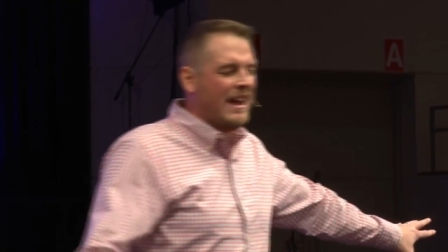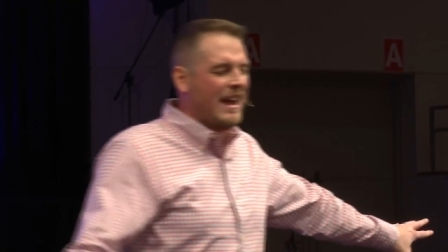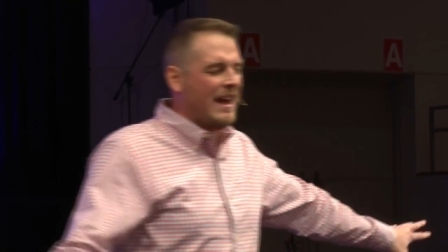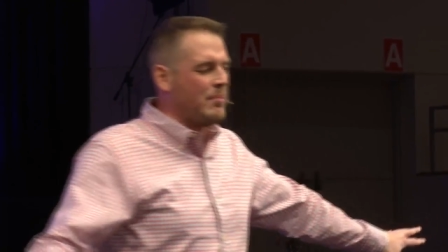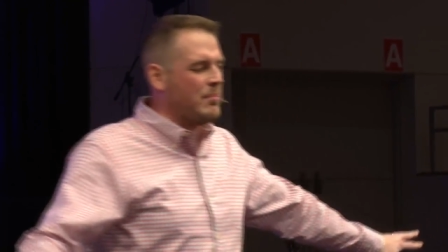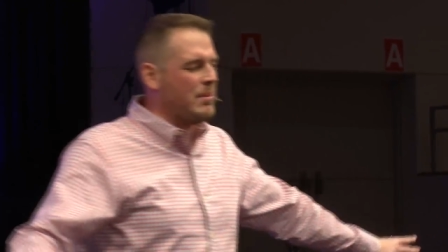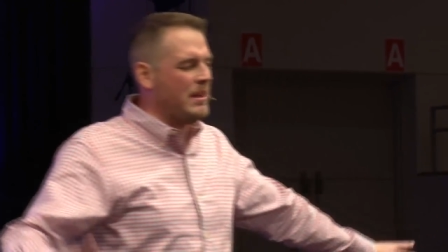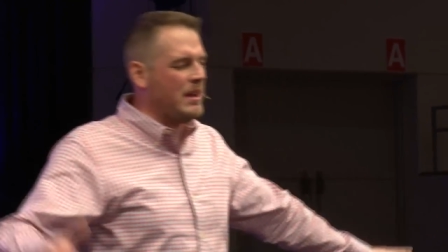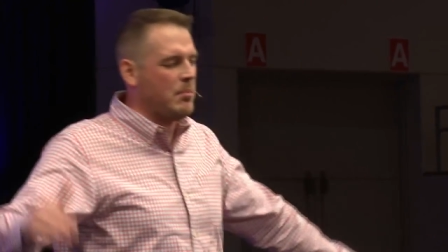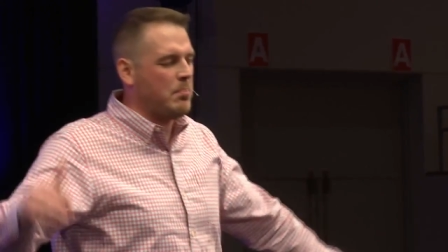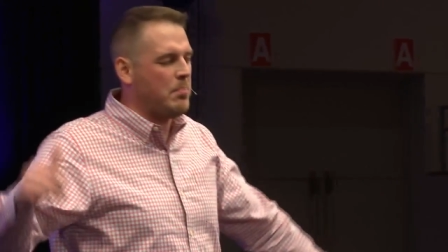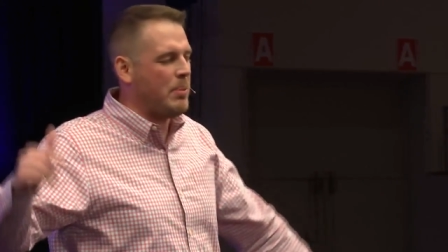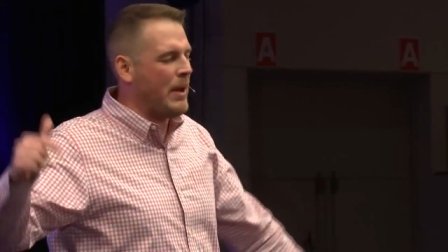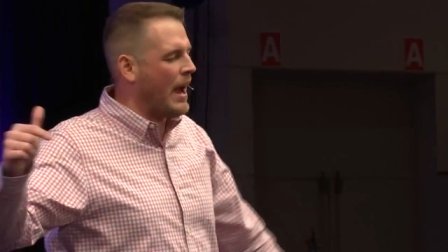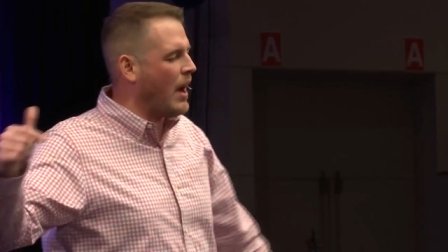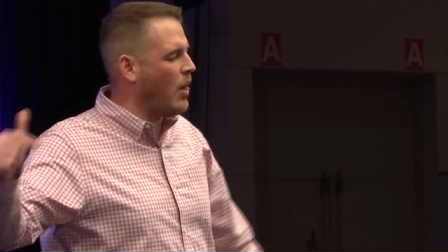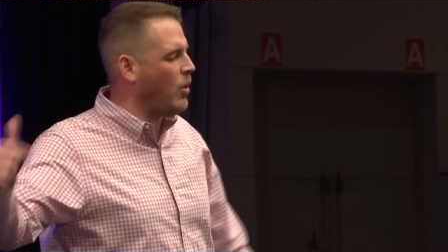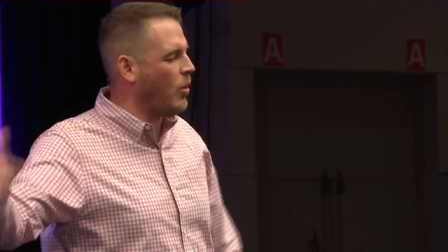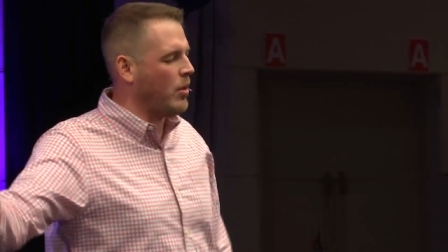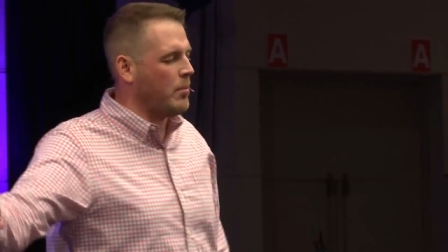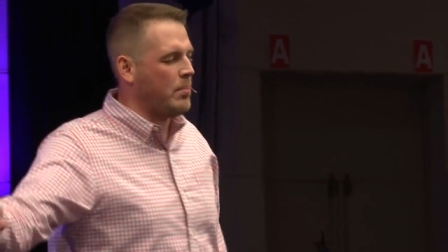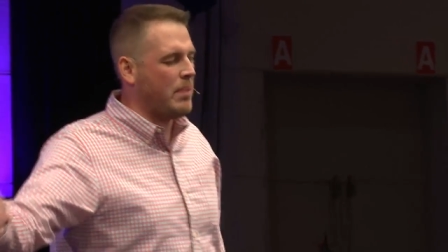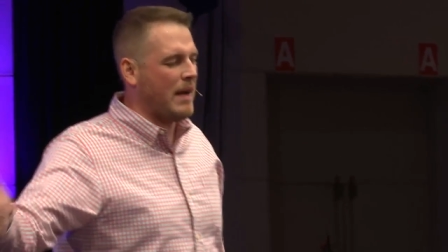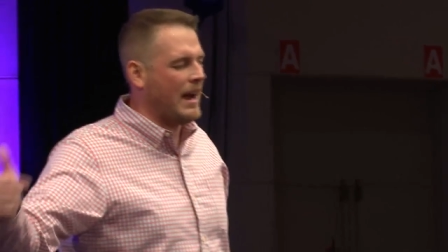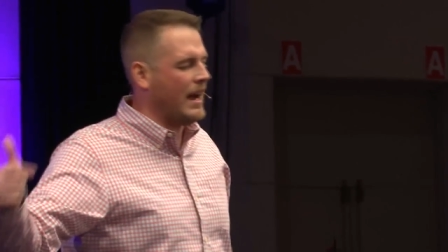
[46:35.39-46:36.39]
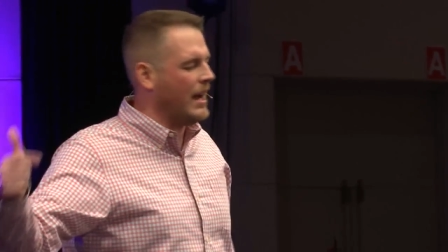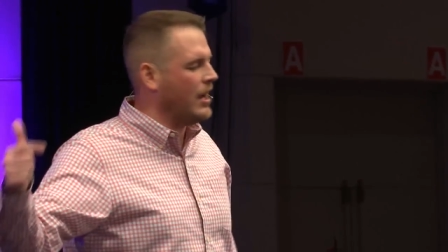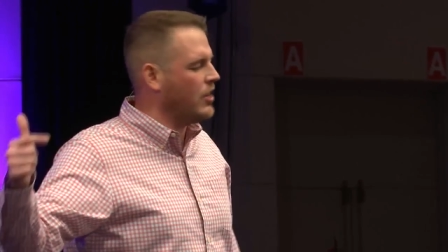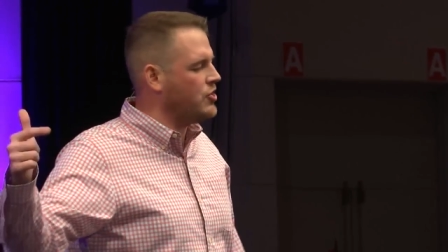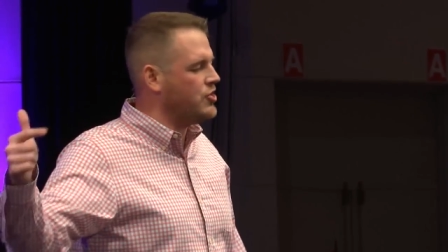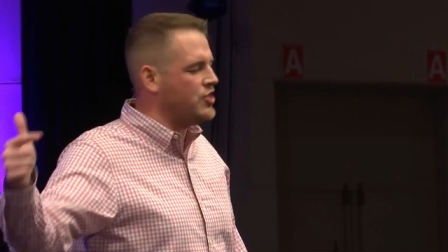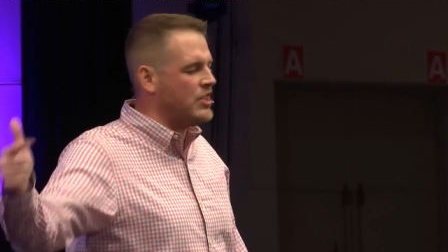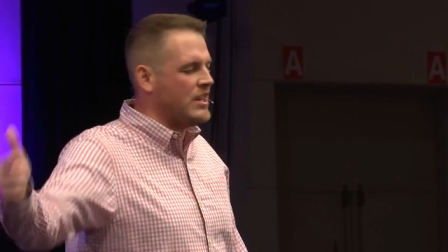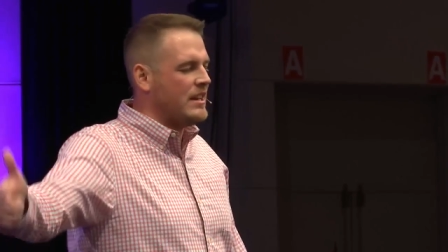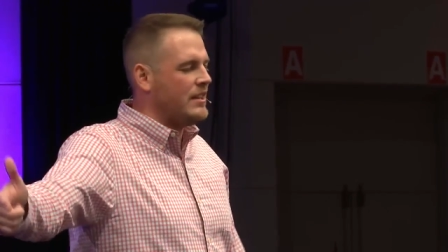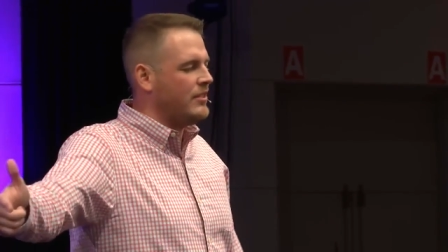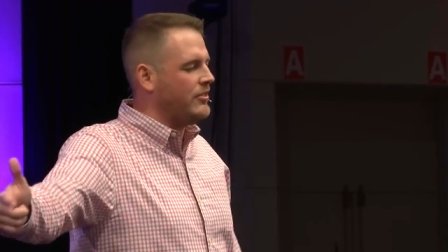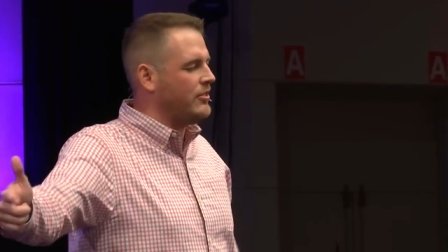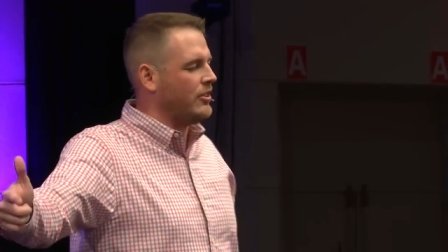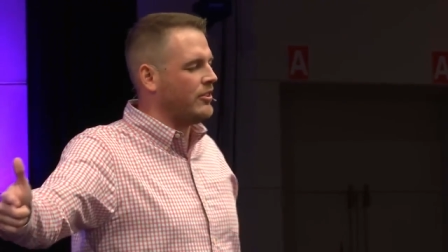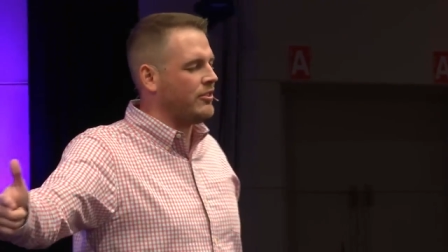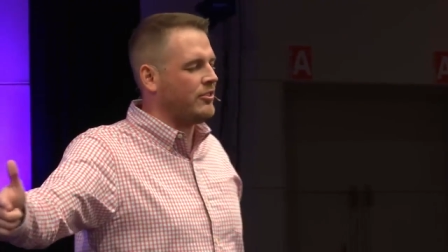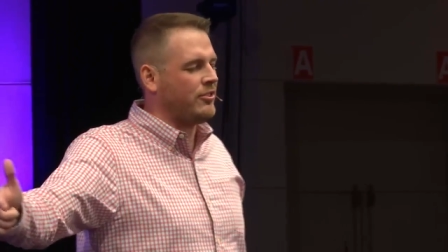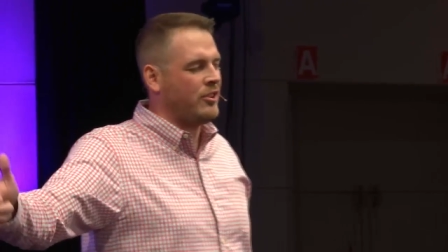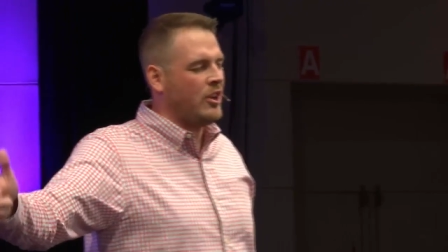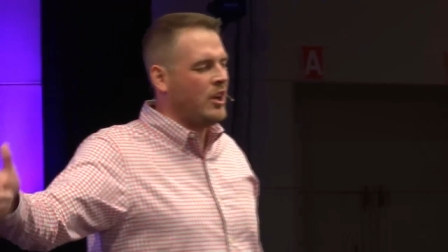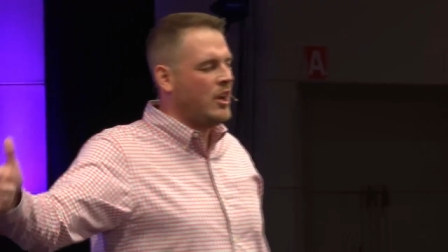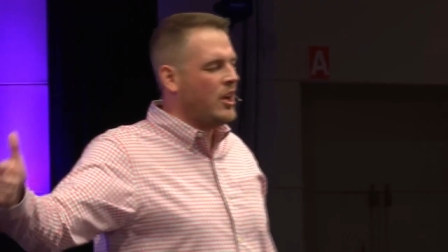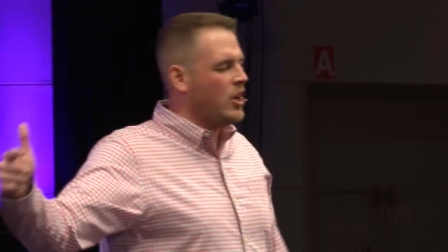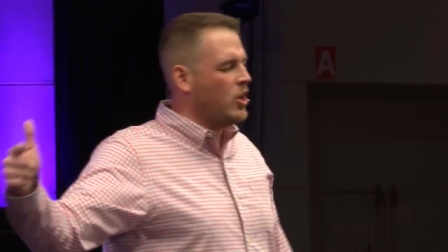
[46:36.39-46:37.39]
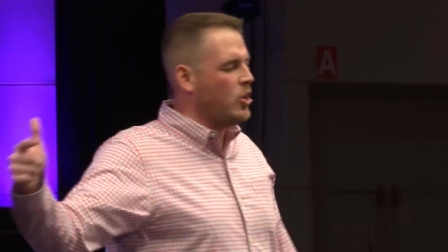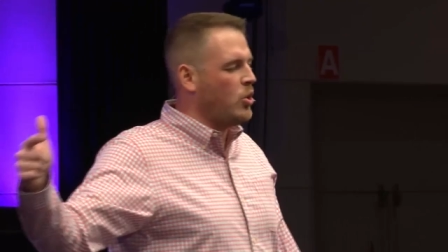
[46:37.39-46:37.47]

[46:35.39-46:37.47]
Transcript: and be empowered by a Jesus